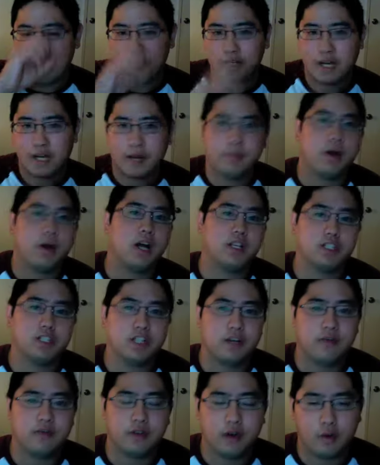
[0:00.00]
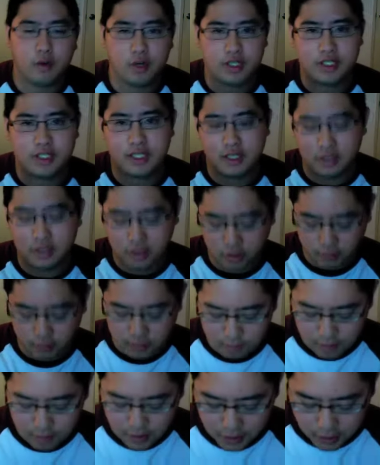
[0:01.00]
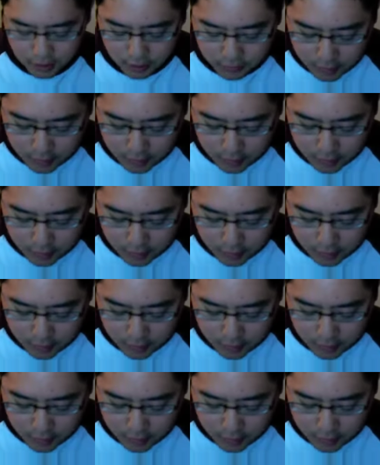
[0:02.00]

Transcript: an iPod Shuffle. I want to say a little bit bigger.